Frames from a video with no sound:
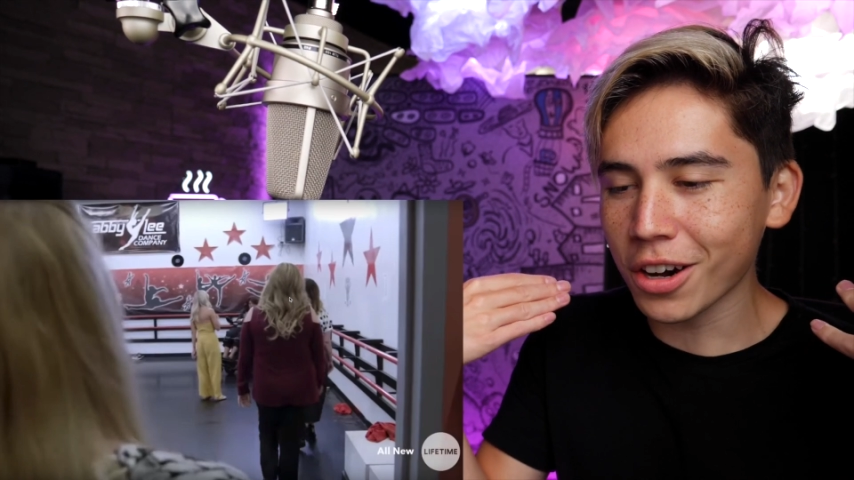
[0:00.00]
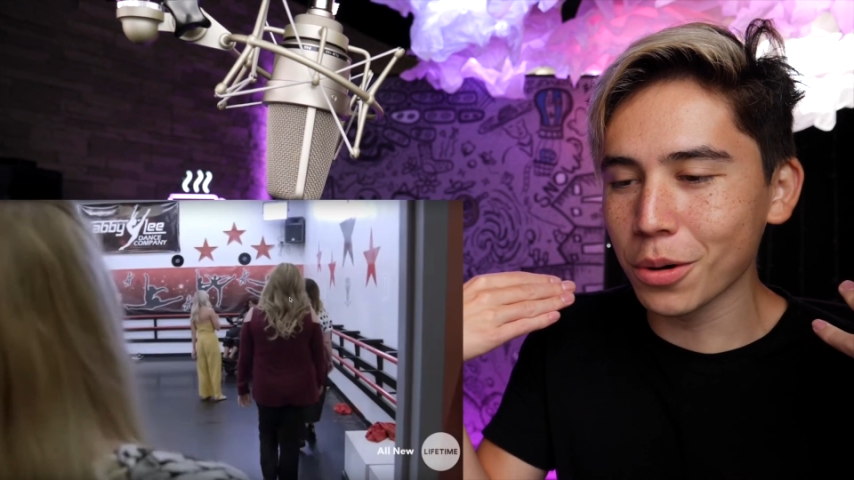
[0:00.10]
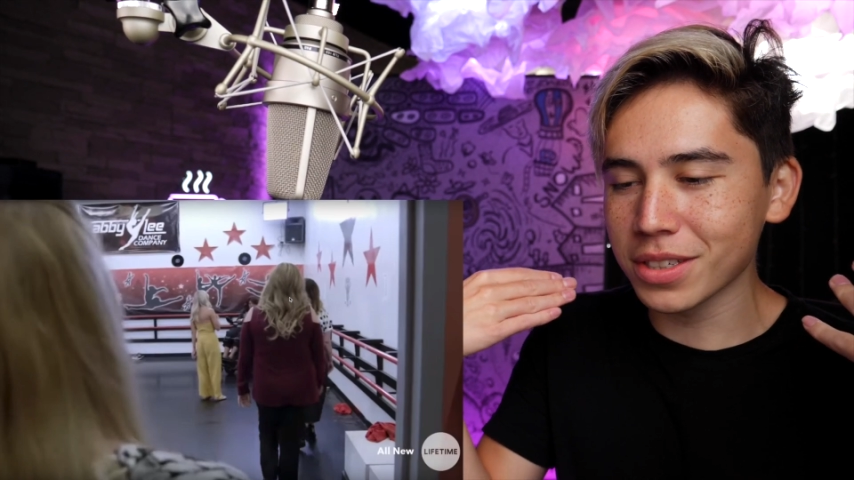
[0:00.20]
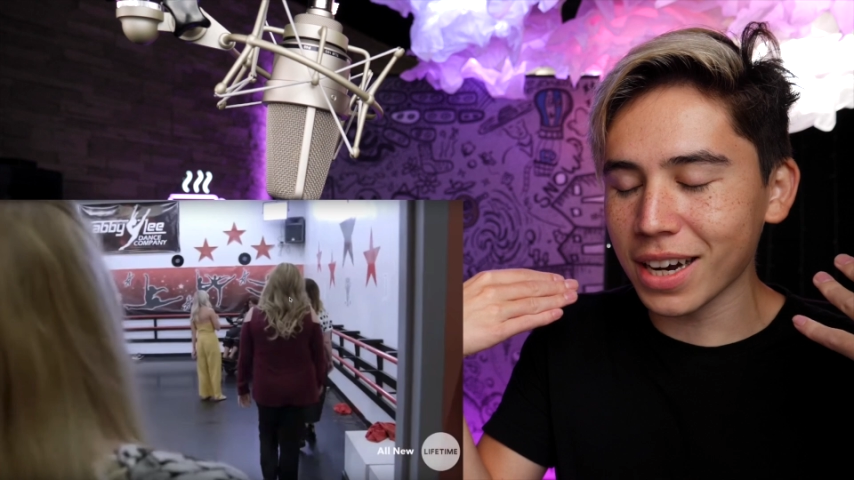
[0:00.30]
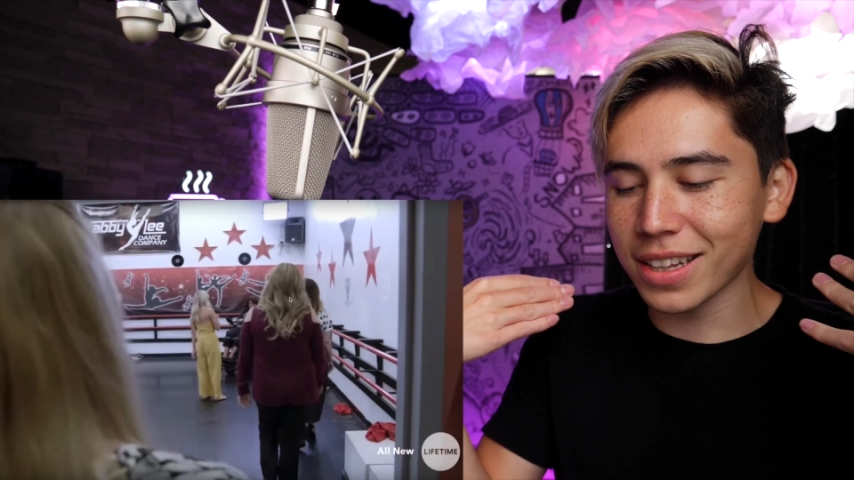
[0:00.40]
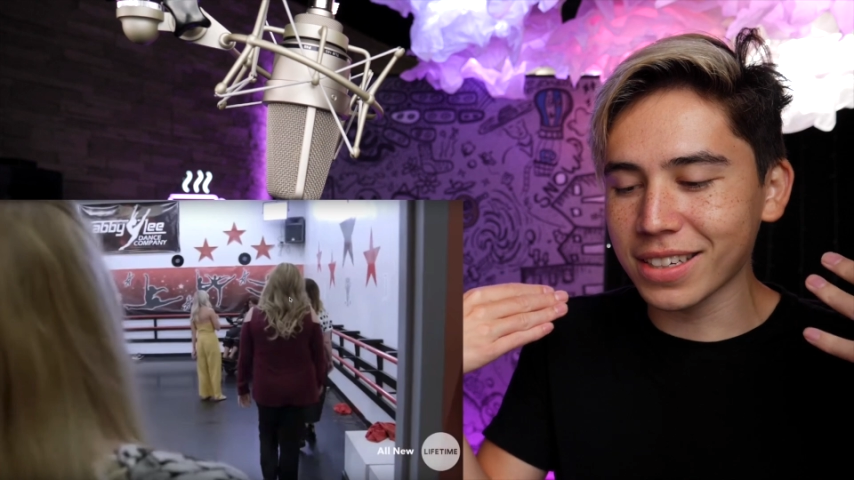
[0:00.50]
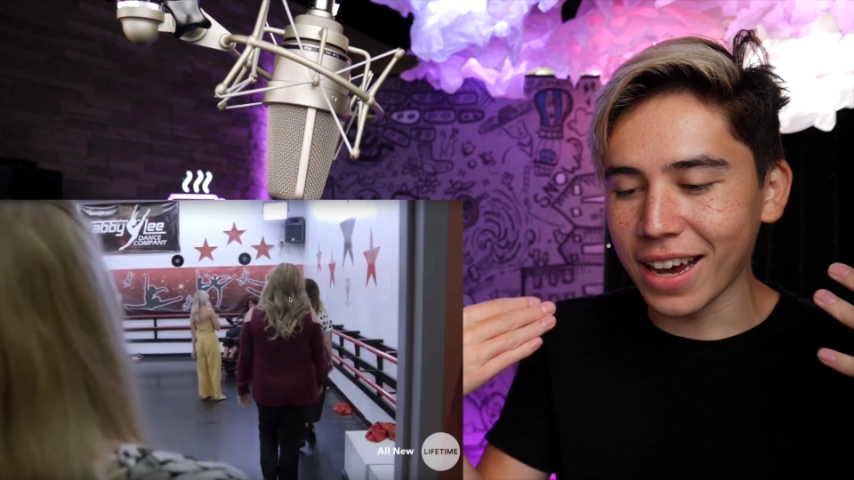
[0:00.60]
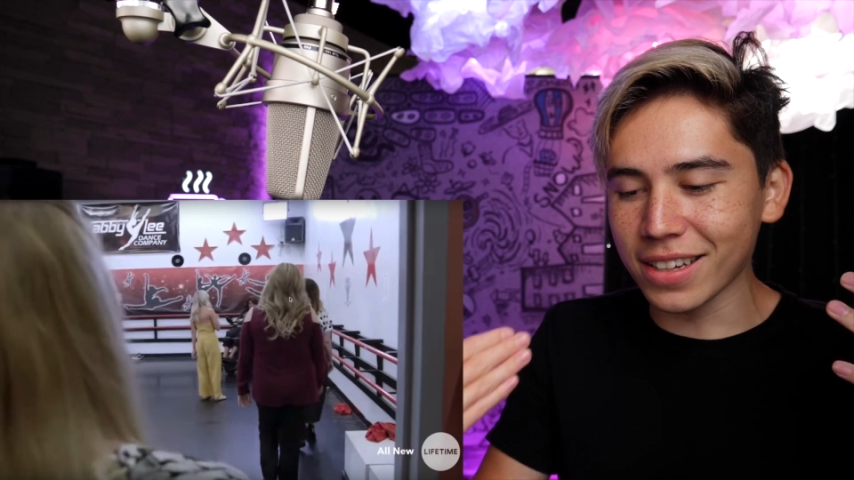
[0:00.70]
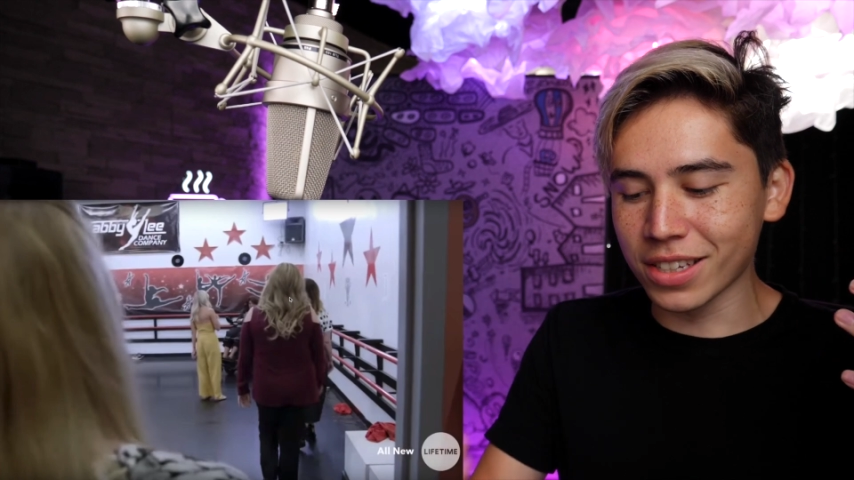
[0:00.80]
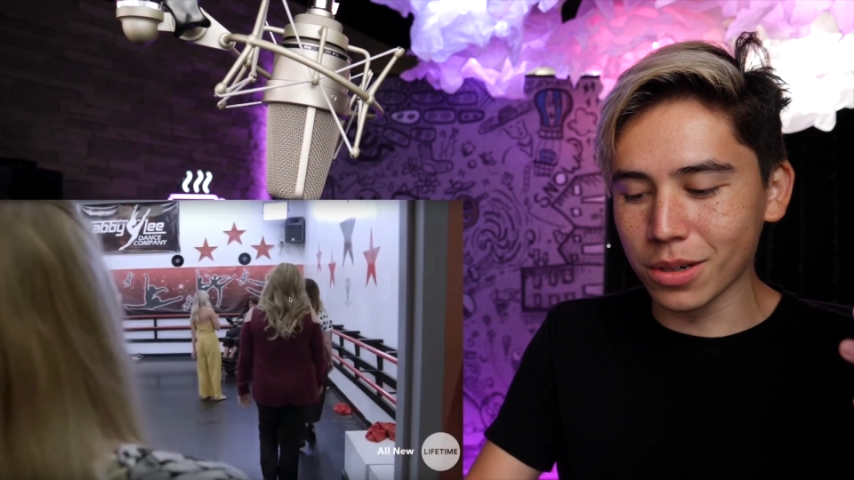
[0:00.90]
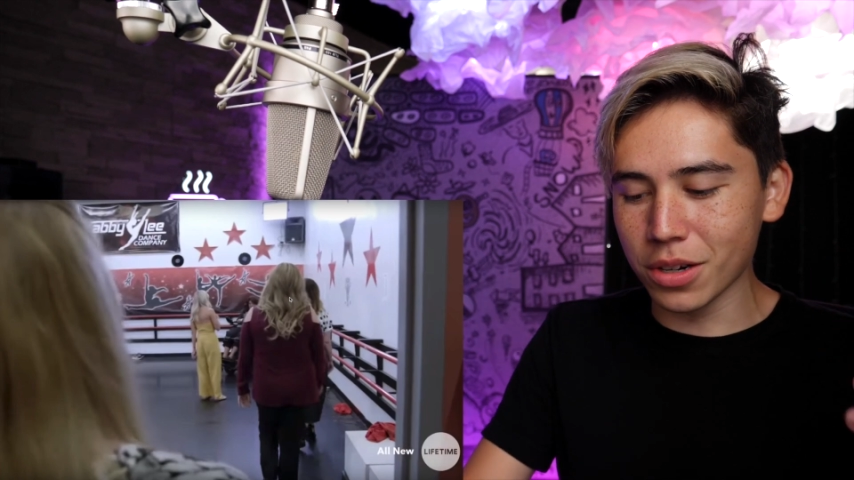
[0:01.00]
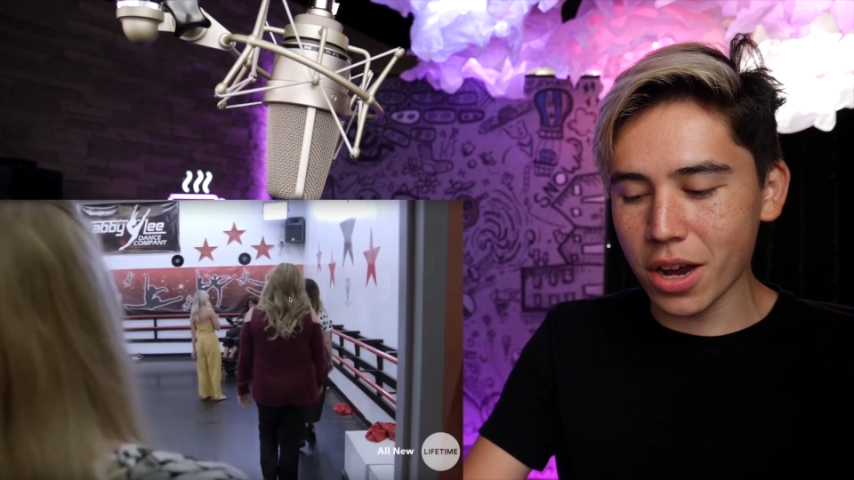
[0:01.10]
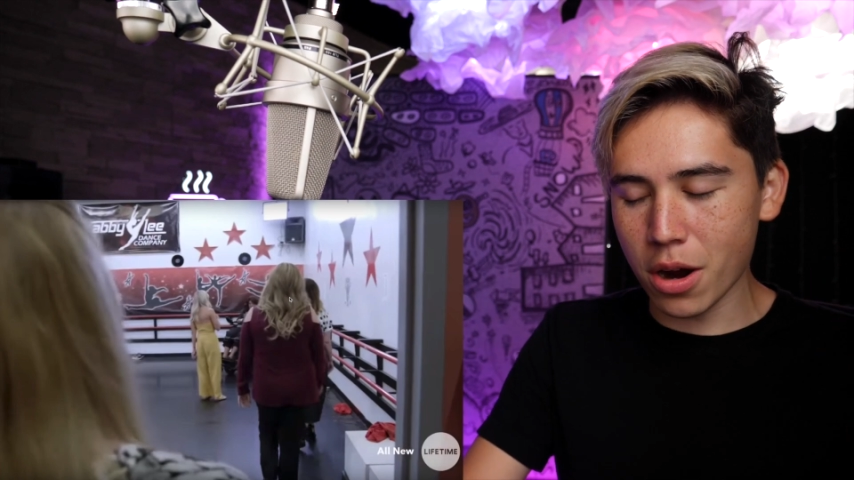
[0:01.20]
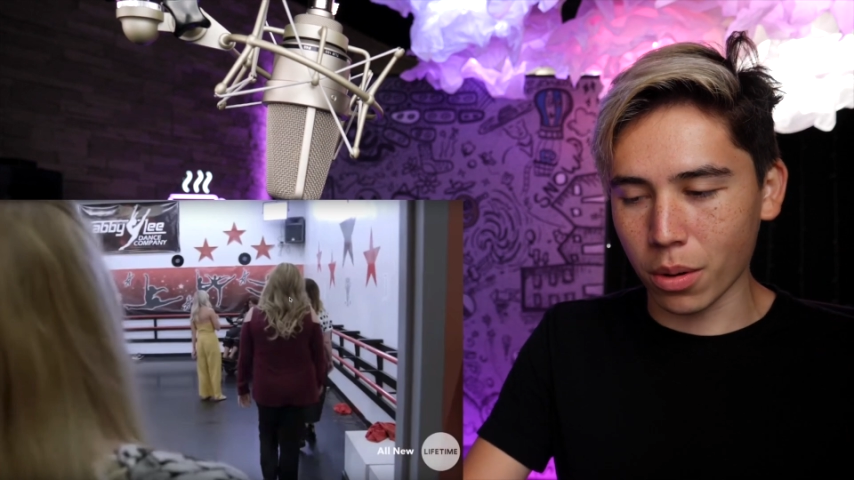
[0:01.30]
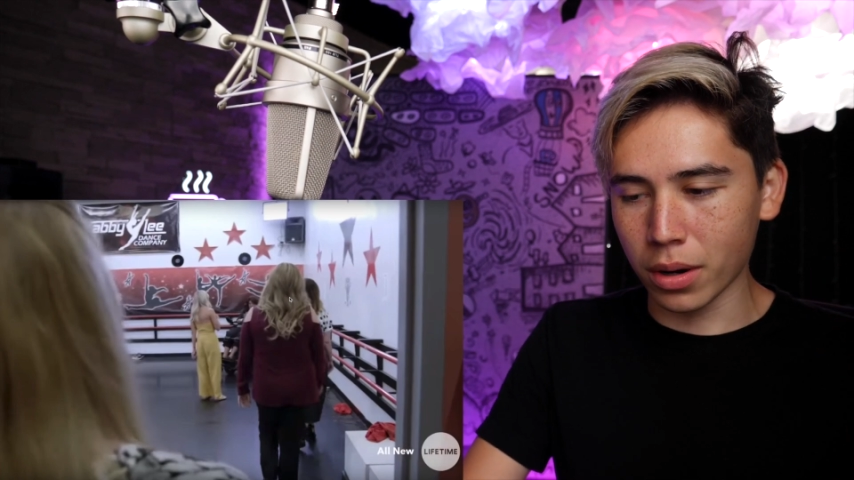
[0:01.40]
go inside the dance
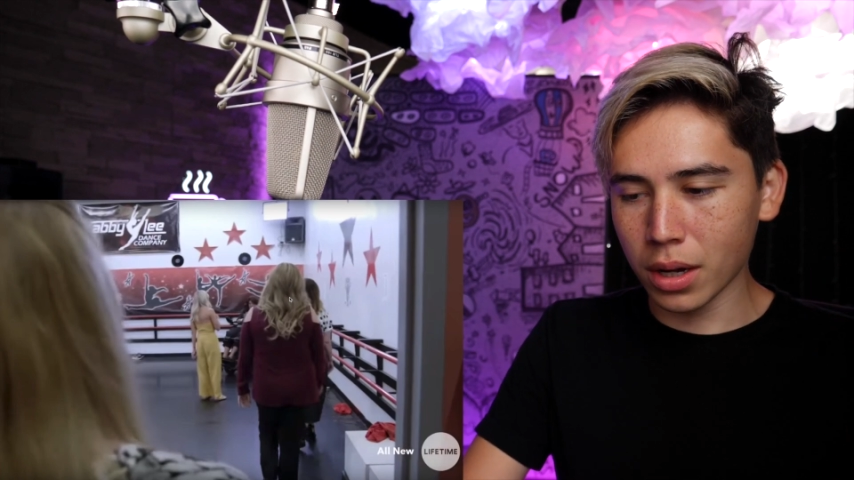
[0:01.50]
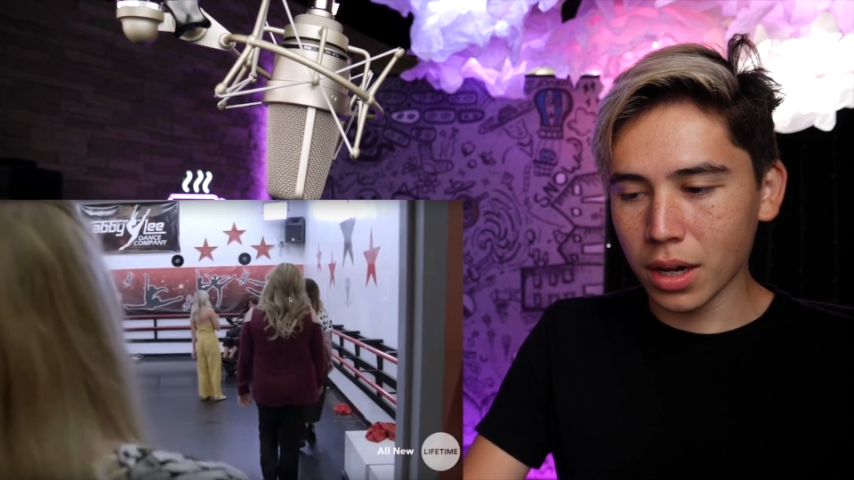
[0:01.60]
studio.